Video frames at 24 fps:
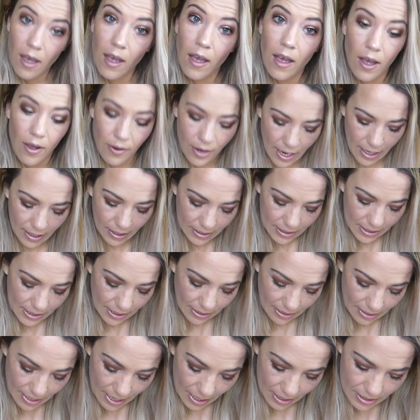Okay, let's see.
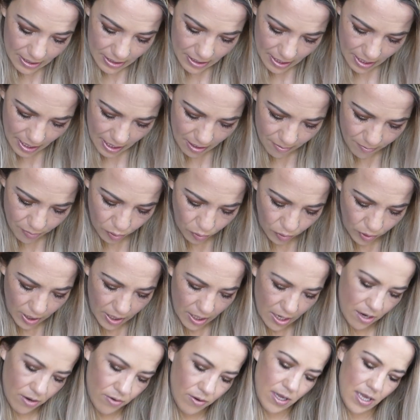The next thing I am pulling
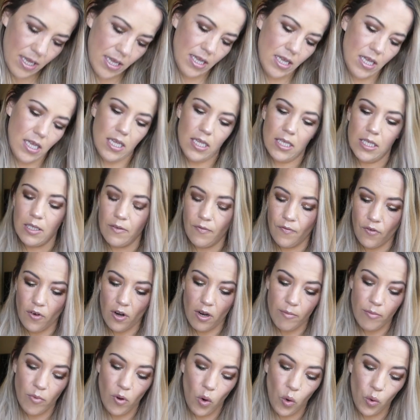out is
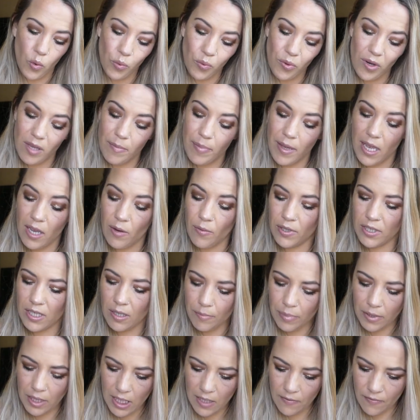from Oribe, which I
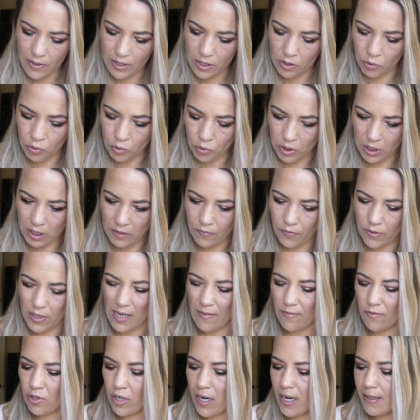believe is cruelty-free.
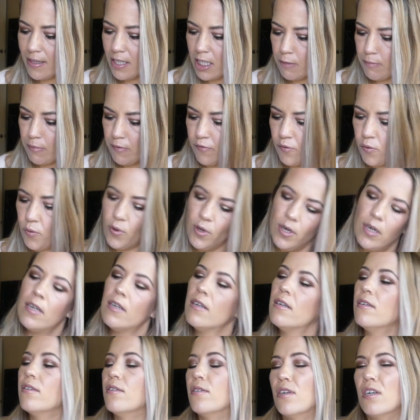I've tried this before,
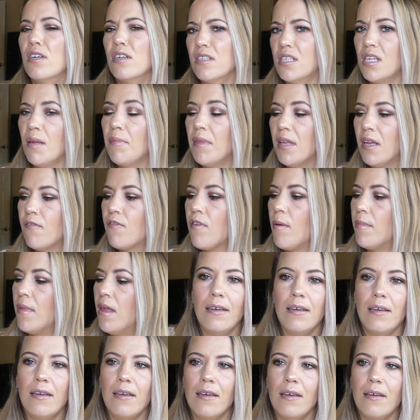or something from
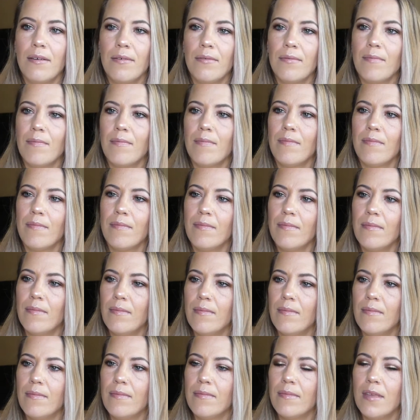them.
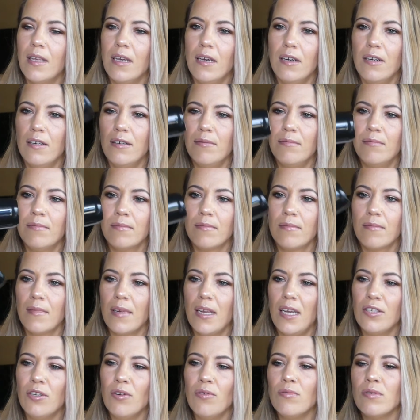
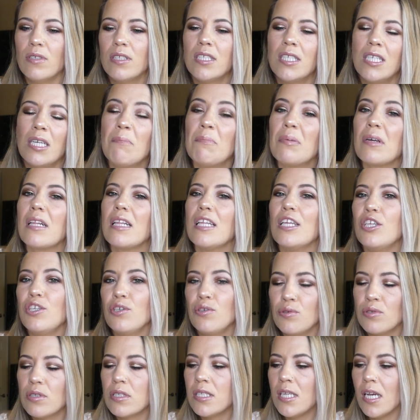I don't typically
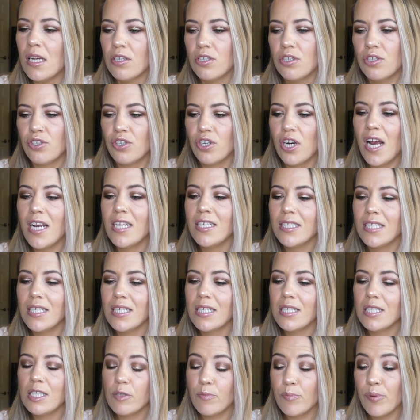use
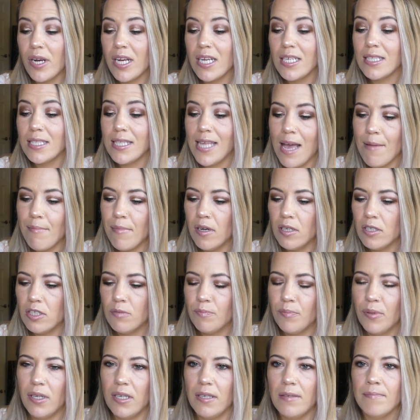texturizing sprays that
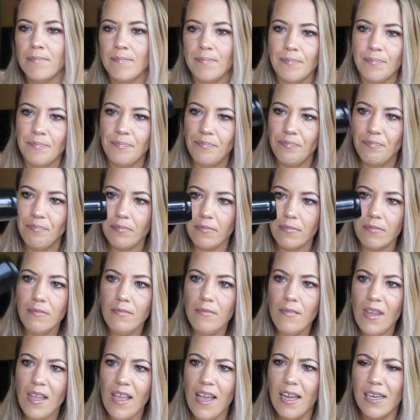much, but
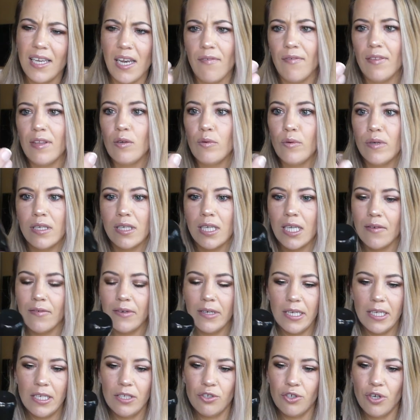I definitely will give
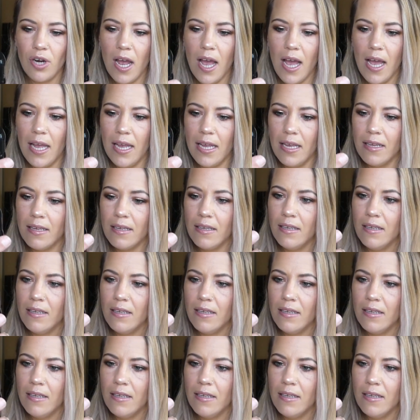it a try.